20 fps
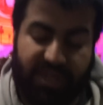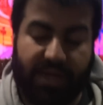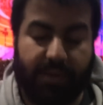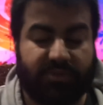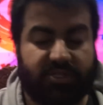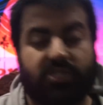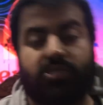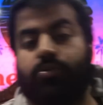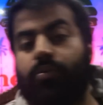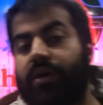being
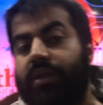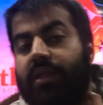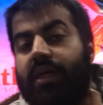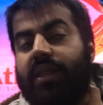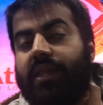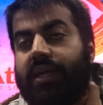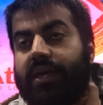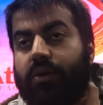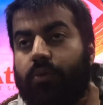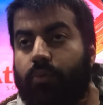able to twin,
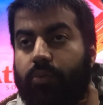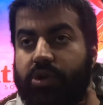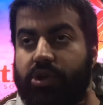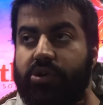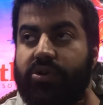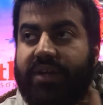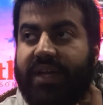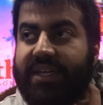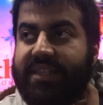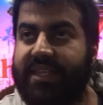and like,
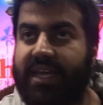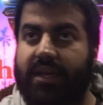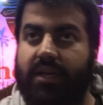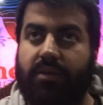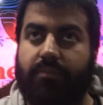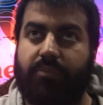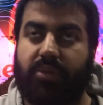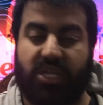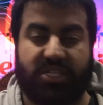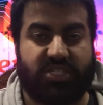you're a deck
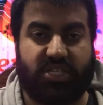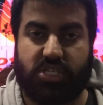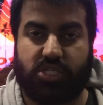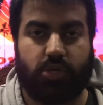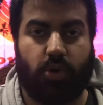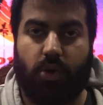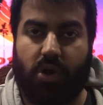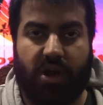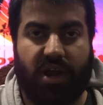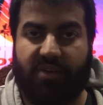that pluses
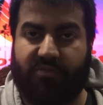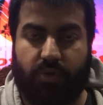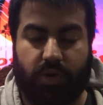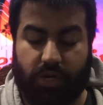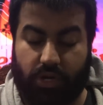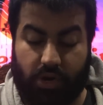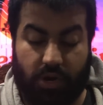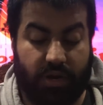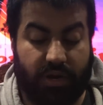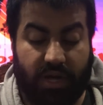so hard off
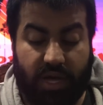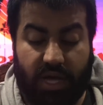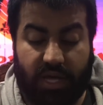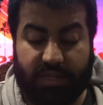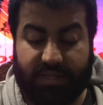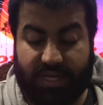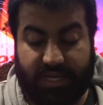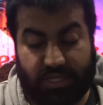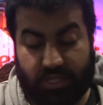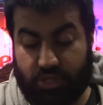one card
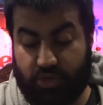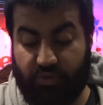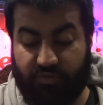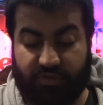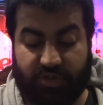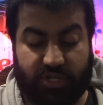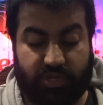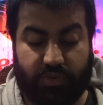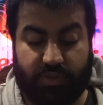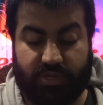that
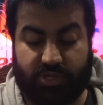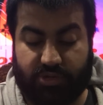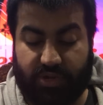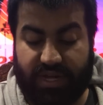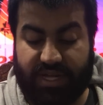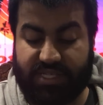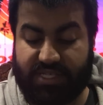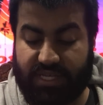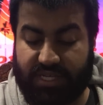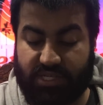2-for-2
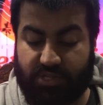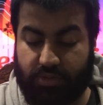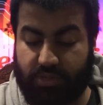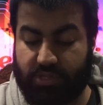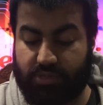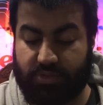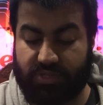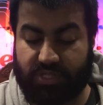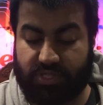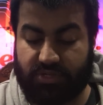trades like
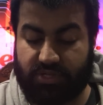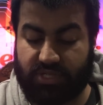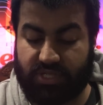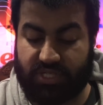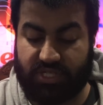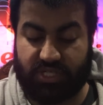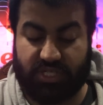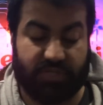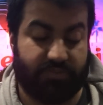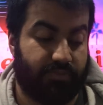Twin Twisters
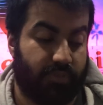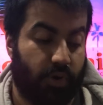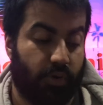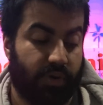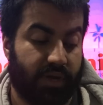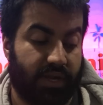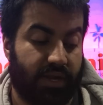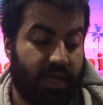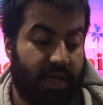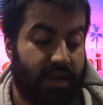is just
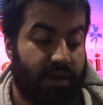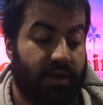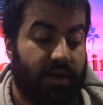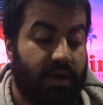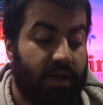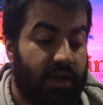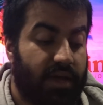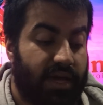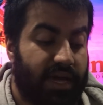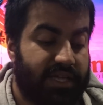broken, and
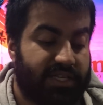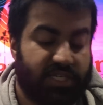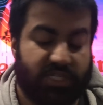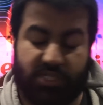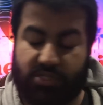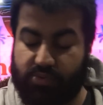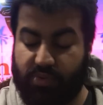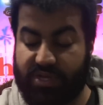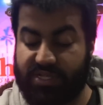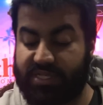it
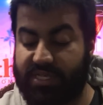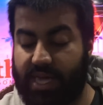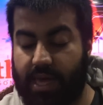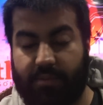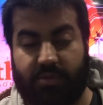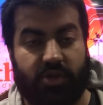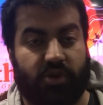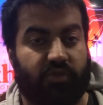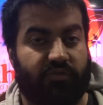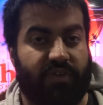just swings the
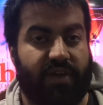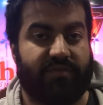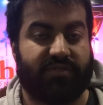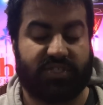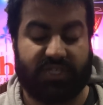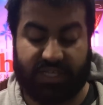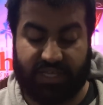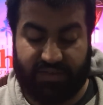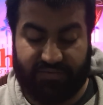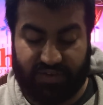game in your favor
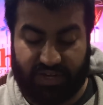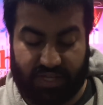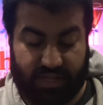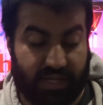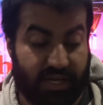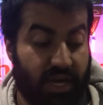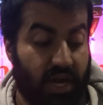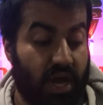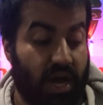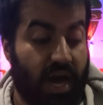
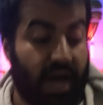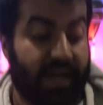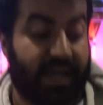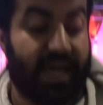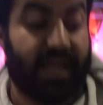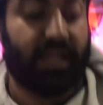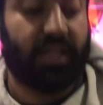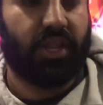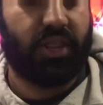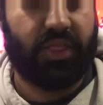significantly.
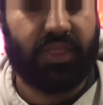Again,